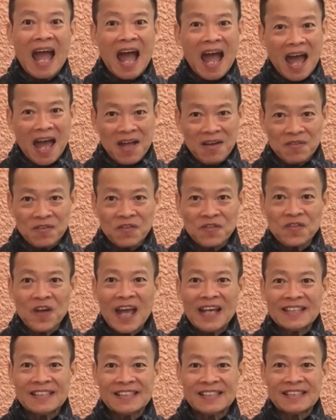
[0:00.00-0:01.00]
and
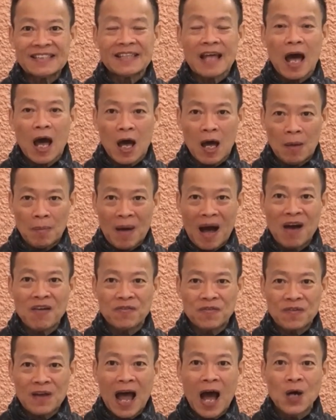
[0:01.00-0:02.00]
facts about
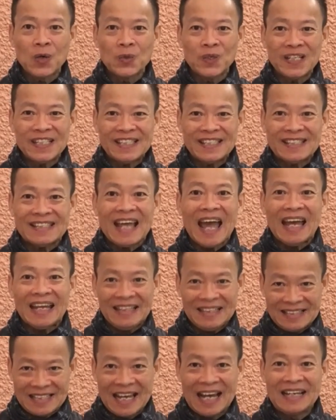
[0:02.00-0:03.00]
flowers
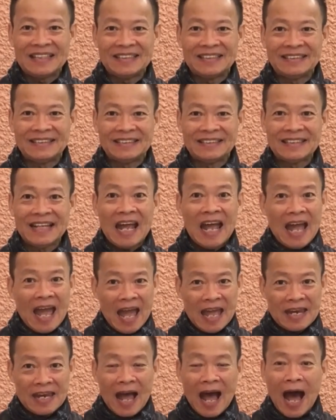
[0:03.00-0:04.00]
in Thailand
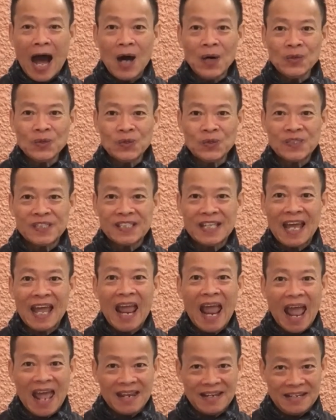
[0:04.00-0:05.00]
and how to say
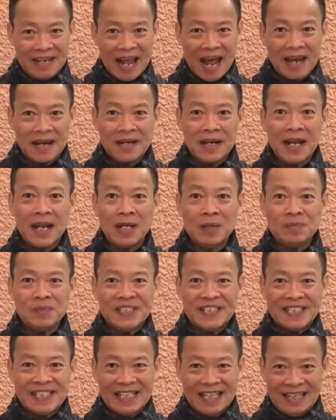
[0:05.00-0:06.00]
their
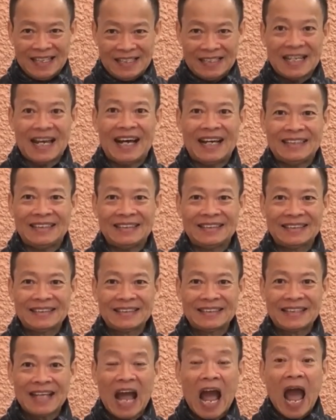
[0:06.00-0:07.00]
names in Thai.
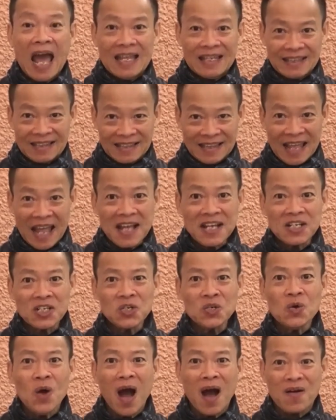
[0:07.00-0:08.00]
Thank
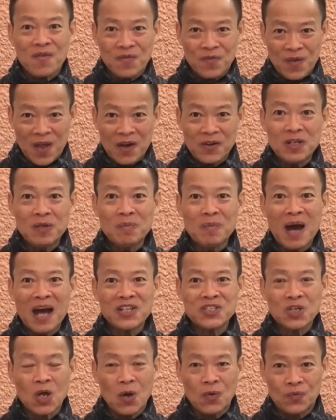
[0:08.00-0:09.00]
you very
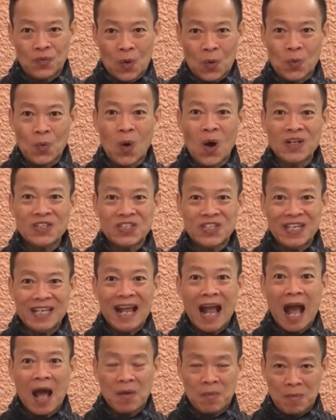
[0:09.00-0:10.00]
much for watching
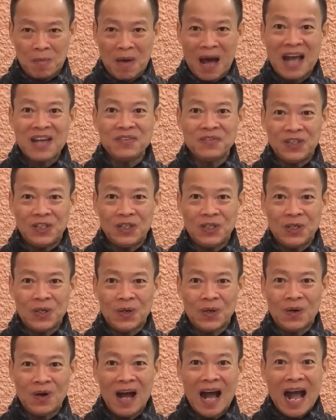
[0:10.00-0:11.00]
my
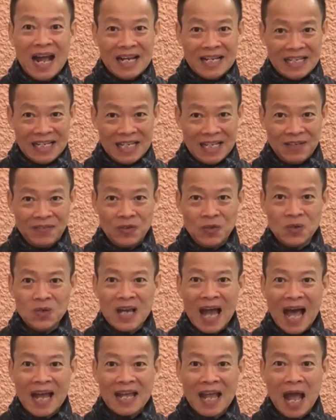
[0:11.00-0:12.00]
video. If you
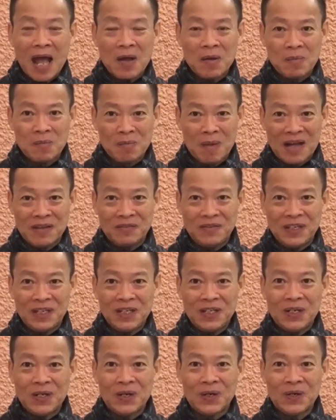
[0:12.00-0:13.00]
like my
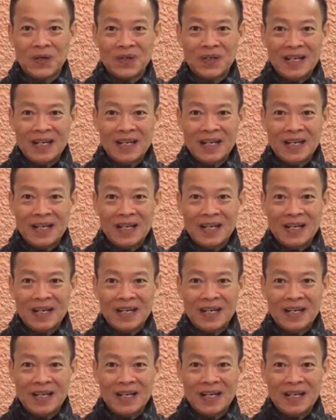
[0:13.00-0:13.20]
video,